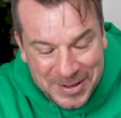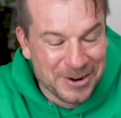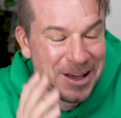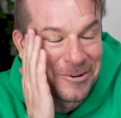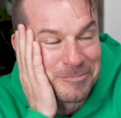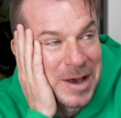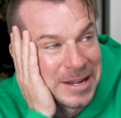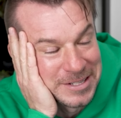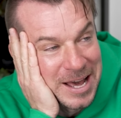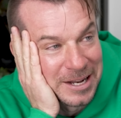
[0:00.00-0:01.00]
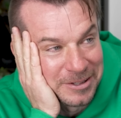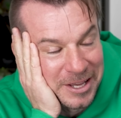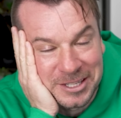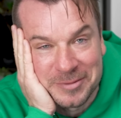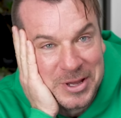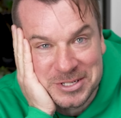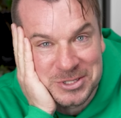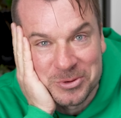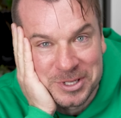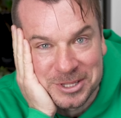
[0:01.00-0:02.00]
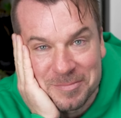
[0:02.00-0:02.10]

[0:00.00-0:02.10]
I don't mind not liking them. I just don't eat